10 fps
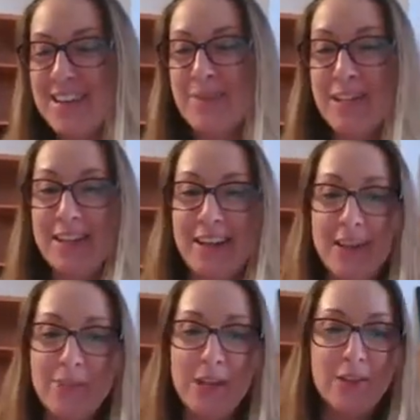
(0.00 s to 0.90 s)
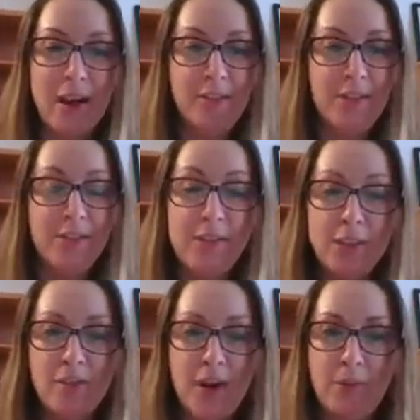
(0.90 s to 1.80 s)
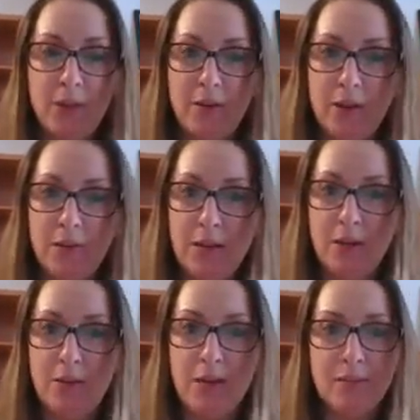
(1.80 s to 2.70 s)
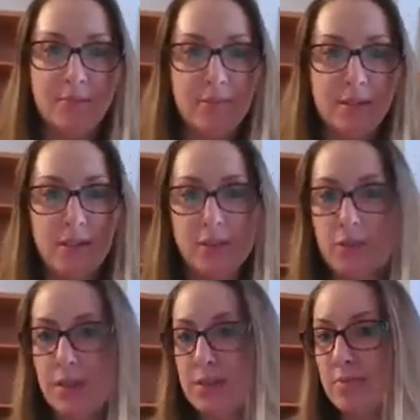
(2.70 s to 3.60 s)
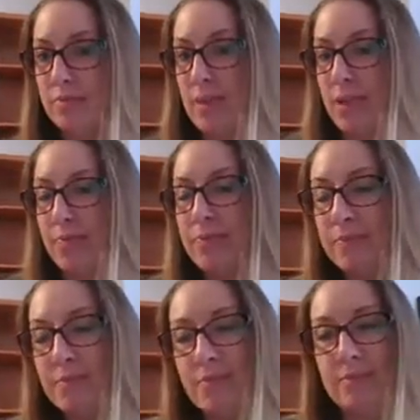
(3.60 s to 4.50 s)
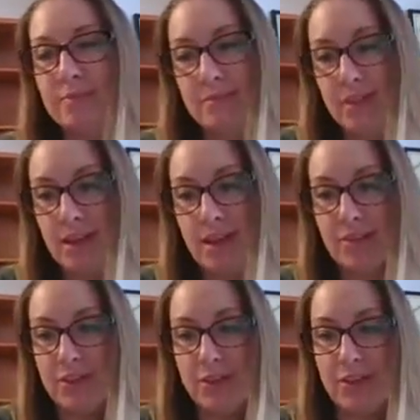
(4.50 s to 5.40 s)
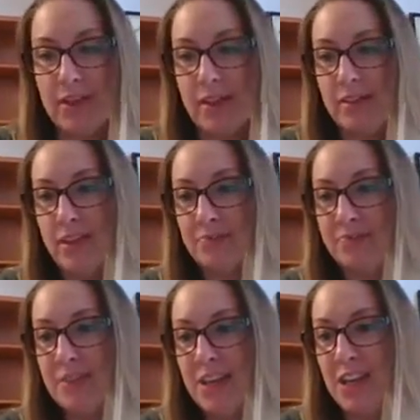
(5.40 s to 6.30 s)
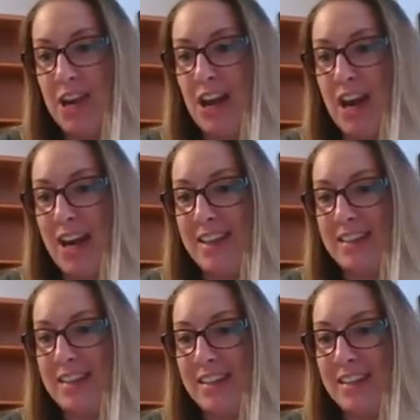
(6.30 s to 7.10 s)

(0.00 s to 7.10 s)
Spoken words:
Be good. But you have to use certified pure therapeutic grade essential oils. Okay, I have to throw that in there. All right.